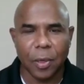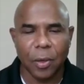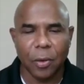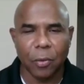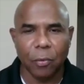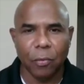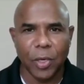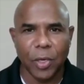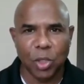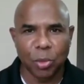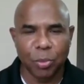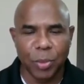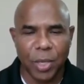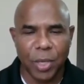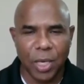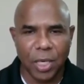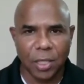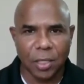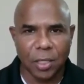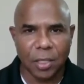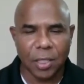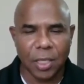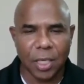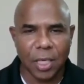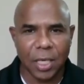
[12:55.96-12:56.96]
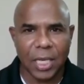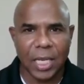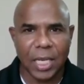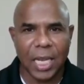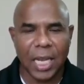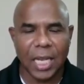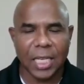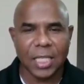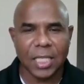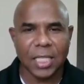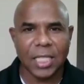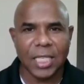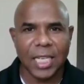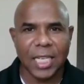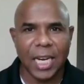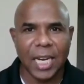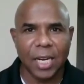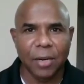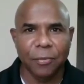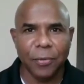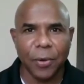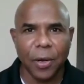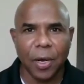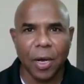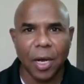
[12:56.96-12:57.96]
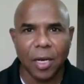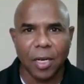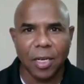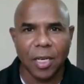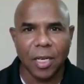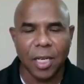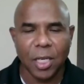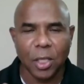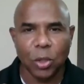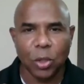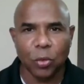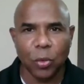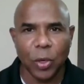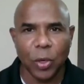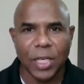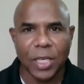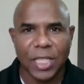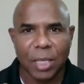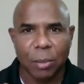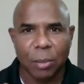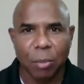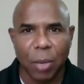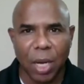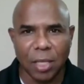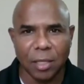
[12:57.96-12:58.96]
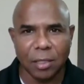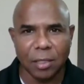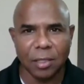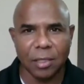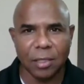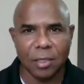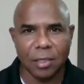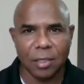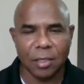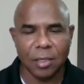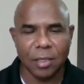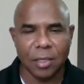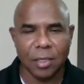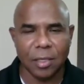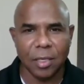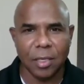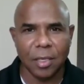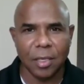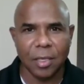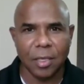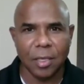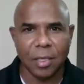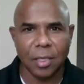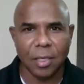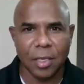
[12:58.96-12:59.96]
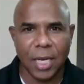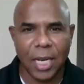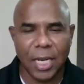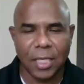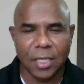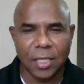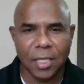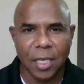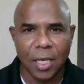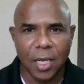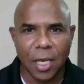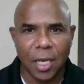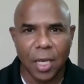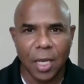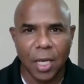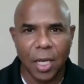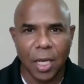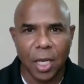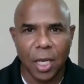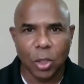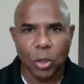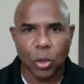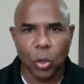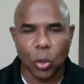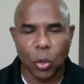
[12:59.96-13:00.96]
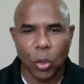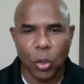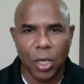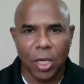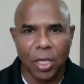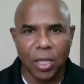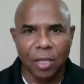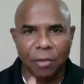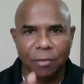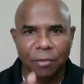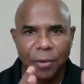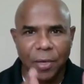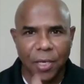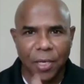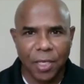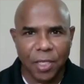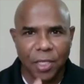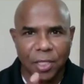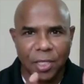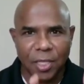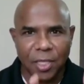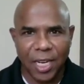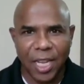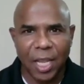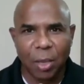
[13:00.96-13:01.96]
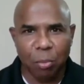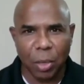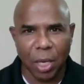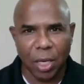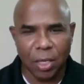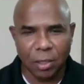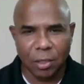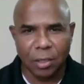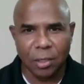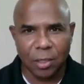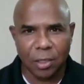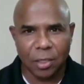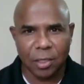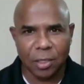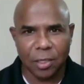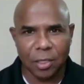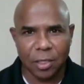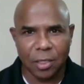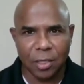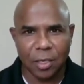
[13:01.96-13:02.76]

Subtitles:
which means he has stayed for 120 months, right? So in the first 3 months,